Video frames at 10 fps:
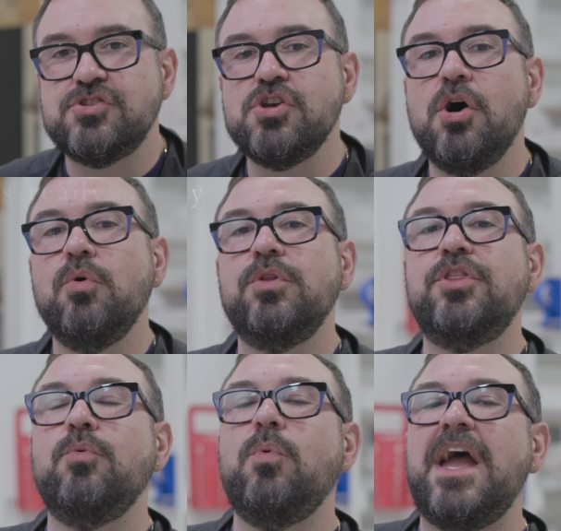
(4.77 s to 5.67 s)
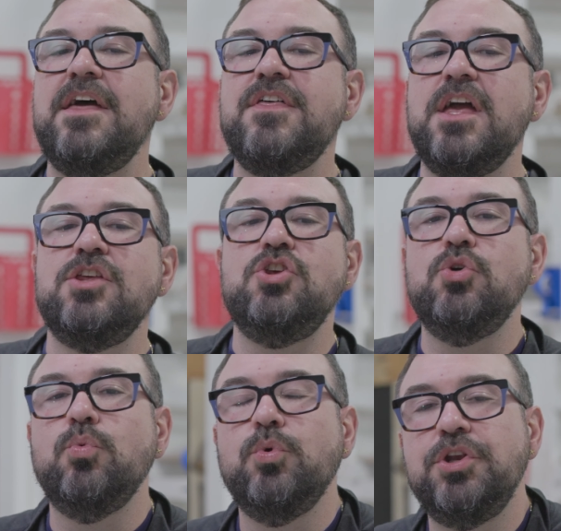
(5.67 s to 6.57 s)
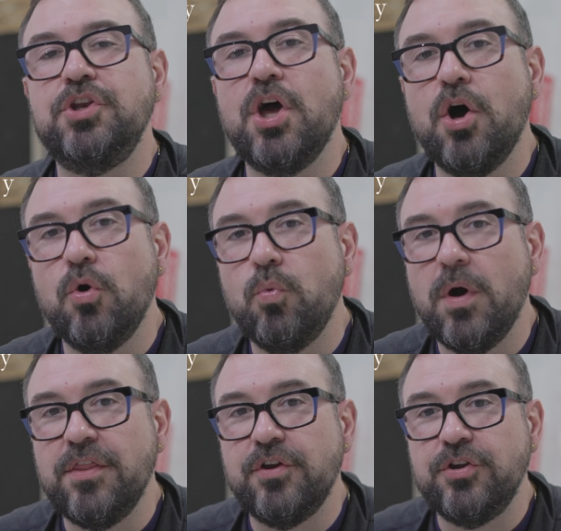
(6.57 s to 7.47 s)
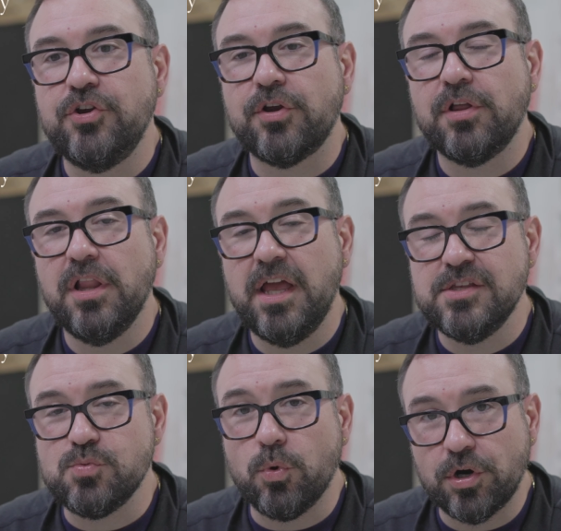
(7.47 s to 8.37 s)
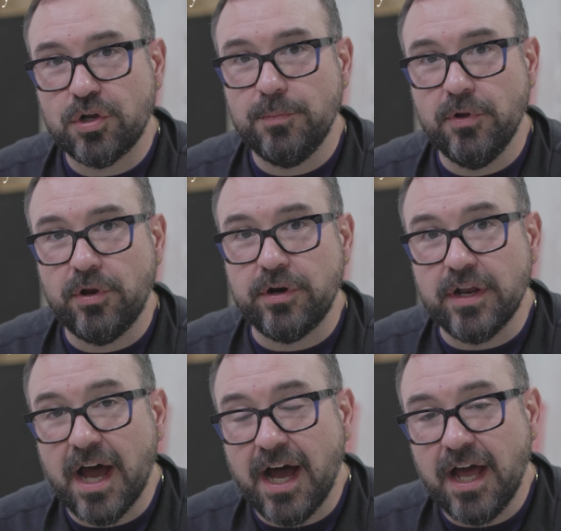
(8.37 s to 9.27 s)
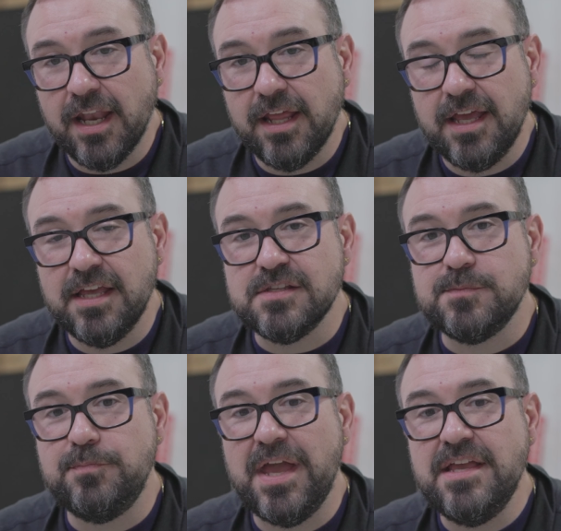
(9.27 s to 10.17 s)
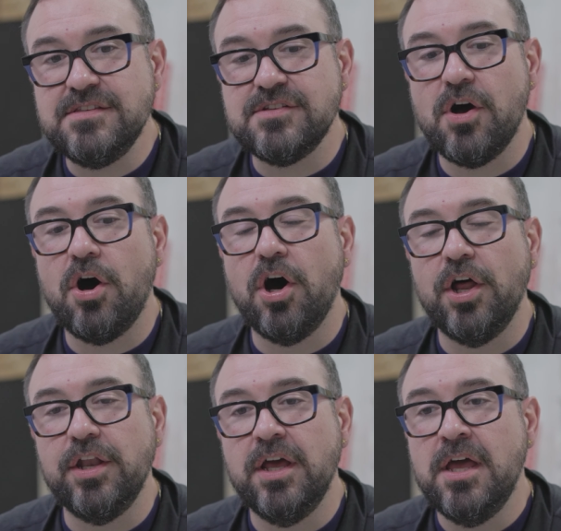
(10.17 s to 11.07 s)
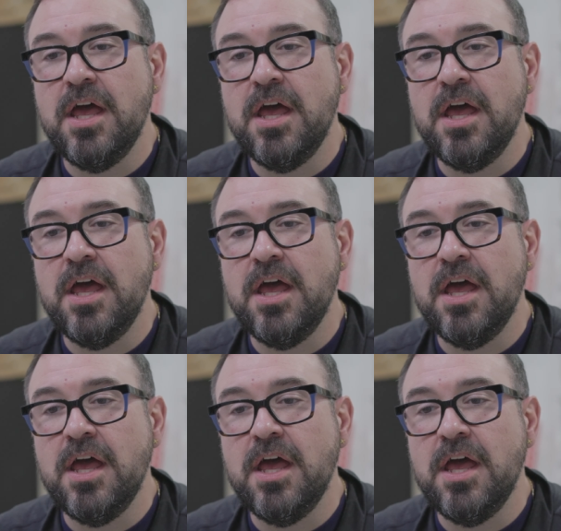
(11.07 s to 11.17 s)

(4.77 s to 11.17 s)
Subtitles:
So the way that you would know whether your clay is workable or not is based on